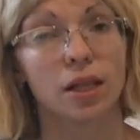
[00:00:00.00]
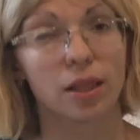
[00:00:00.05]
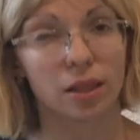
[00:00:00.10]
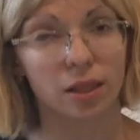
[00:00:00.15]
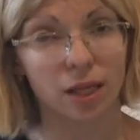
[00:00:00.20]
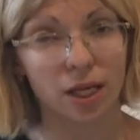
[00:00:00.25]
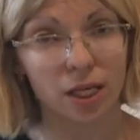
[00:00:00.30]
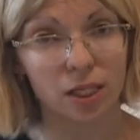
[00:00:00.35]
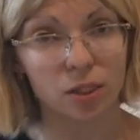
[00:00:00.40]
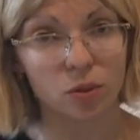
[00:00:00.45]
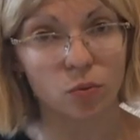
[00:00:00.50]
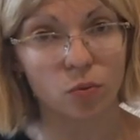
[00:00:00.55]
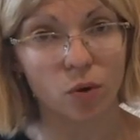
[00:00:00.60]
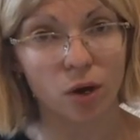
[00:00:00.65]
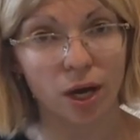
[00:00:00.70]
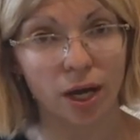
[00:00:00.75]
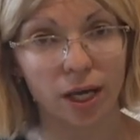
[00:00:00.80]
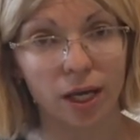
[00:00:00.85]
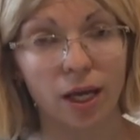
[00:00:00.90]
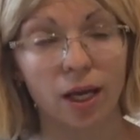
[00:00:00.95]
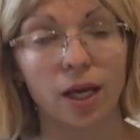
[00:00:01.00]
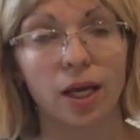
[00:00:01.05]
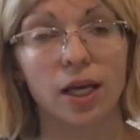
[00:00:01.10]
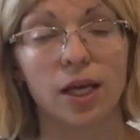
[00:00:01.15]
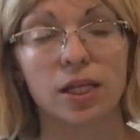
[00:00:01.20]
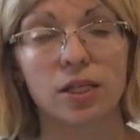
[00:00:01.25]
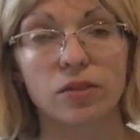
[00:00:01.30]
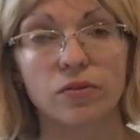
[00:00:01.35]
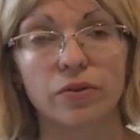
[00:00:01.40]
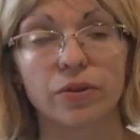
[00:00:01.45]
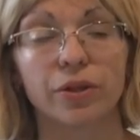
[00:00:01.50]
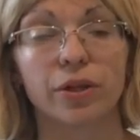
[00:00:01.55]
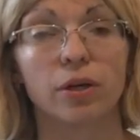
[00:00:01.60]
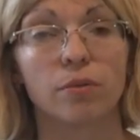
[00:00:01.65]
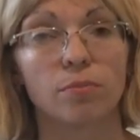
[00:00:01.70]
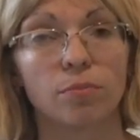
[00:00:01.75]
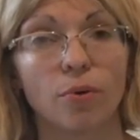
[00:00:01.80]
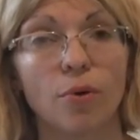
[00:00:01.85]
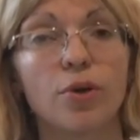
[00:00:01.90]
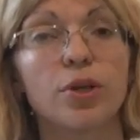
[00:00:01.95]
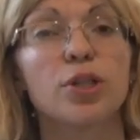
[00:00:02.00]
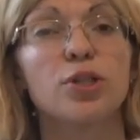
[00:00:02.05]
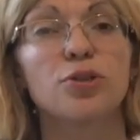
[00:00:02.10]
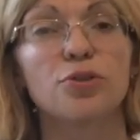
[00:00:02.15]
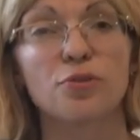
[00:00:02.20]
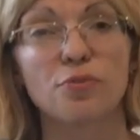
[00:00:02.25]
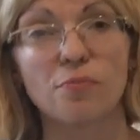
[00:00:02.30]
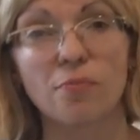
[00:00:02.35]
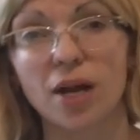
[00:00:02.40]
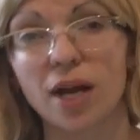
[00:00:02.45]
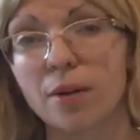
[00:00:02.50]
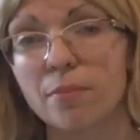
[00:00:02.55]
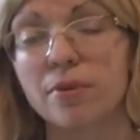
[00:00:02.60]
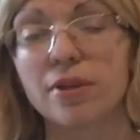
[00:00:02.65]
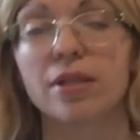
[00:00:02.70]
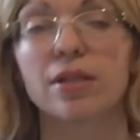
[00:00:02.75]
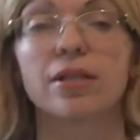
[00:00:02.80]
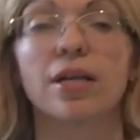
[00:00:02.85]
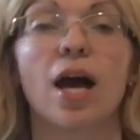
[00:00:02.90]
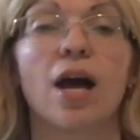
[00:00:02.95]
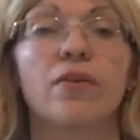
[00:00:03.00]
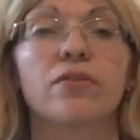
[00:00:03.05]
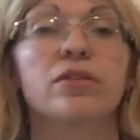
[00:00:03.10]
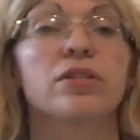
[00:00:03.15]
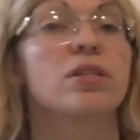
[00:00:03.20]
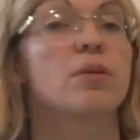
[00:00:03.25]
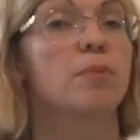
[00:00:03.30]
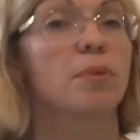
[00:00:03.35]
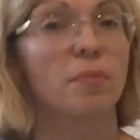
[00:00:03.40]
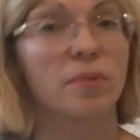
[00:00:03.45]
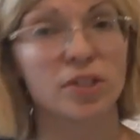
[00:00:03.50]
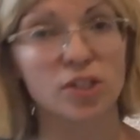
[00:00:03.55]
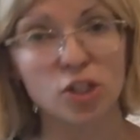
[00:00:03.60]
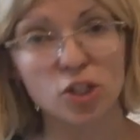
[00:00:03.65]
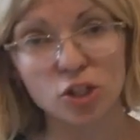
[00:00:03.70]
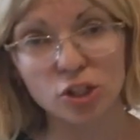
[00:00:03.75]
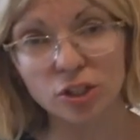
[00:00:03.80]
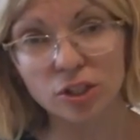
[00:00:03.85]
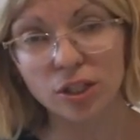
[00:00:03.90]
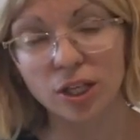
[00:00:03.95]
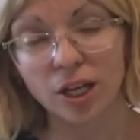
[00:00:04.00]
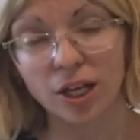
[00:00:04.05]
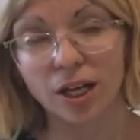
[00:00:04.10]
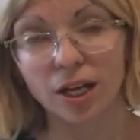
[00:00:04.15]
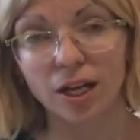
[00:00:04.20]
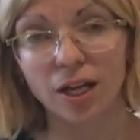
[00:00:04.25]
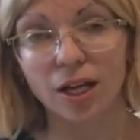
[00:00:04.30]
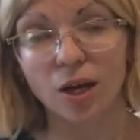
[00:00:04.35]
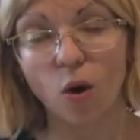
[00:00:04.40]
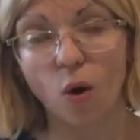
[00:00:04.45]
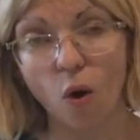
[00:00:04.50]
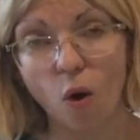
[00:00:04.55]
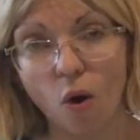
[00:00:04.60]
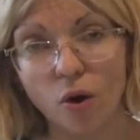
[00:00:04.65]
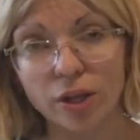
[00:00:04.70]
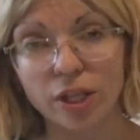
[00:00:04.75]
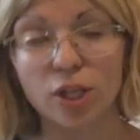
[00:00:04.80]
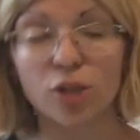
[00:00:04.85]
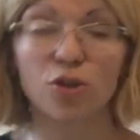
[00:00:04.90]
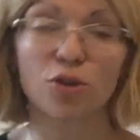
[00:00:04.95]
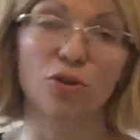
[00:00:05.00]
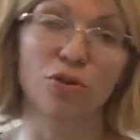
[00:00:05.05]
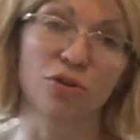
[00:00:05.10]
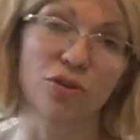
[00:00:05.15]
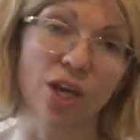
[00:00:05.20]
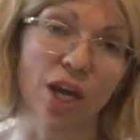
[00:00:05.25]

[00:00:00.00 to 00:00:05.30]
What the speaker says: That's why it's very important to remember that after the preposition ohne, you should